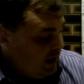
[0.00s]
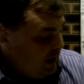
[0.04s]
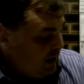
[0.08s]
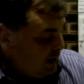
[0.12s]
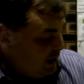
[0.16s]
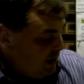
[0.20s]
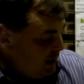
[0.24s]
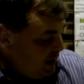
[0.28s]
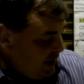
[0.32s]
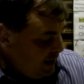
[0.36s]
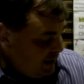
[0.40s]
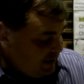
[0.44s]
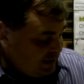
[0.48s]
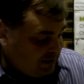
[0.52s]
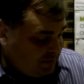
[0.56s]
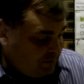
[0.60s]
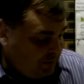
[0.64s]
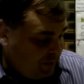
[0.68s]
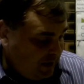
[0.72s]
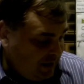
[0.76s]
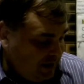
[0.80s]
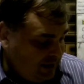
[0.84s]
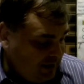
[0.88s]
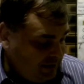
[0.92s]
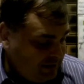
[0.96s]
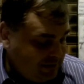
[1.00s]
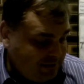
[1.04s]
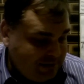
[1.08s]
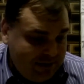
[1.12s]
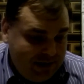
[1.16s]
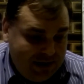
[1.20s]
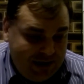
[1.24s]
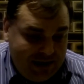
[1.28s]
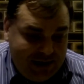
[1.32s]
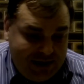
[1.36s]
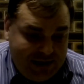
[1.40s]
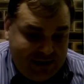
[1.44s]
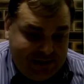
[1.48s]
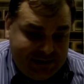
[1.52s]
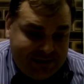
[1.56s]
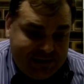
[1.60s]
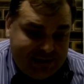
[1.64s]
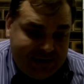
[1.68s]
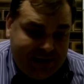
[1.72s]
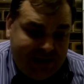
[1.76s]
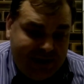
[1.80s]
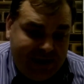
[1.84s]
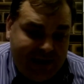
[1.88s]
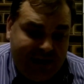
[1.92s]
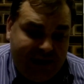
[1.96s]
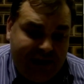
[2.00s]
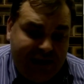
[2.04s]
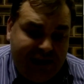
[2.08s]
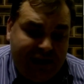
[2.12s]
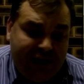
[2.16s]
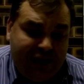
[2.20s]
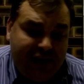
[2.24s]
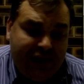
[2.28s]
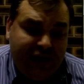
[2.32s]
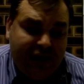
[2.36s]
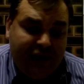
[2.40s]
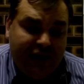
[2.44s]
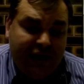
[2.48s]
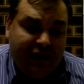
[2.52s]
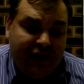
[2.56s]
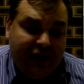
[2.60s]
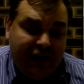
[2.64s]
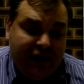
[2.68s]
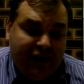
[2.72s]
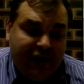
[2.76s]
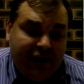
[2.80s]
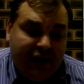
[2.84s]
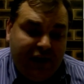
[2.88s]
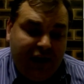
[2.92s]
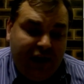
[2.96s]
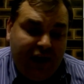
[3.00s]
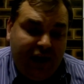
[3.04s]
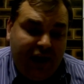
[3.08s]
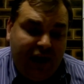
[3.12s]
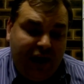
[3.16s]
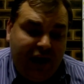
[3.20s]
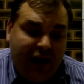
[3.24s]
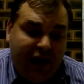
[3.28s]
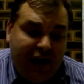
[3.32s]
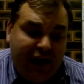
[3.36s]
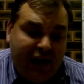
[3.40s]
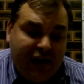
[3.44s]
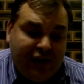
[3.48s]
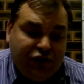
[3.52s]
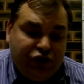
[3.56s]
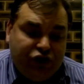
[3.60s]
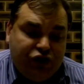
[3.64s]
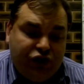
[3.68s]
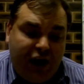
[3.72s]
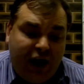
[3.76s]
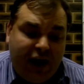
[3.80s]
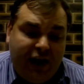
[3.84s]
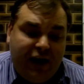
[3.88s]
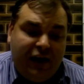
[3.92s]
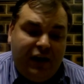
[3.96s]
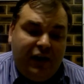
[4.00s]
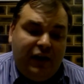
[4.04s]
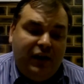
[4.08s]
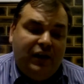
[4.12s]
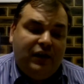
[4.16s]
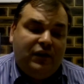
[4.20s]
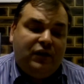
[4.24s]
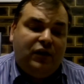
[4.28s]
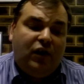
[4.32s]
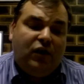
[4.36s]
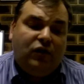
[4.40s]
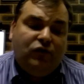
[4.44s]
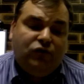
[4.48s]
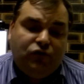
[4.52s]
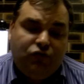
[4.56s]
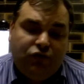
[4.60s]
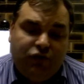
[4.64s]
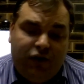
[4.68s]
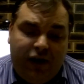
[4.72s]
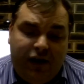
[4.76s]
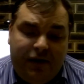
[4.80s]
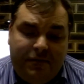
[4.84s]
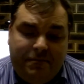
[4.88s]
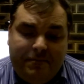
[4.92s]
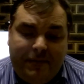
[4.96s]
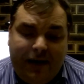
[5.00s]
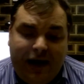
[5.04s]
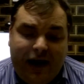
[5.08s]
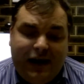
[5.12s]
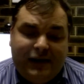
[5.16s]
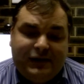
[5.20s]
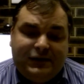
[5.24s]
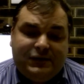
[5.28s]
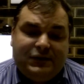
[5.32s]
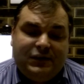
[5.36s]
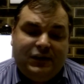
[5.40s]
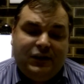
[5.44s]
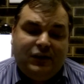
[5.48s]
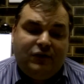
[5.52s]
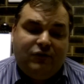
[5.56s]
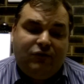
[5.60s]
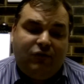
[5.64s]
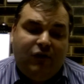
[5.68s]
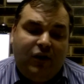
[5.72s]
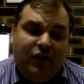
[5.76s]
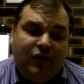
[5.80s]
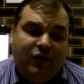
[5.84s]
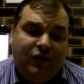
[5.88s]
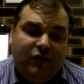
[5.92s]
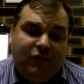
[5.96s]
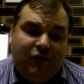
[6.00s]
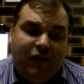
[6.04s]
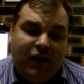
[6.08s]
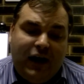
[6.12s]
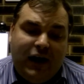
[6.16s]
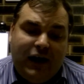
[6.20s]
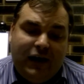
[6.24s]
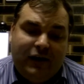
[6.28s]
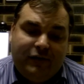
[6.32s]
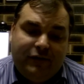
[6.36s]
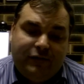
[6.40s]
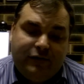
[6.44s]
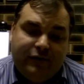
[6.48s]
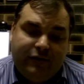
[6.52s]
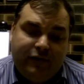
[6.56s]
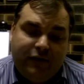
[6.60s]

Next piece is the uh, Jaguar Cultra Master Chronograph.